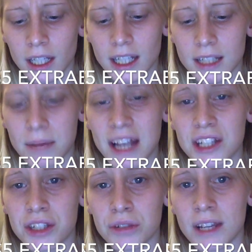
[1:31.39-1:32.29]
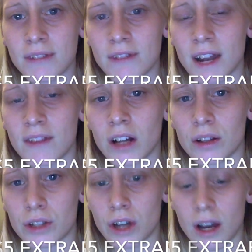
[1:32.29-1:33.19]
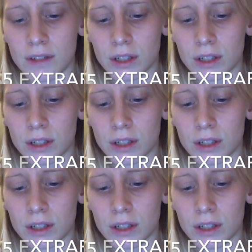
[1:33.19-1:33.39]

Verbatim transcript: It's buy two, get $5 off.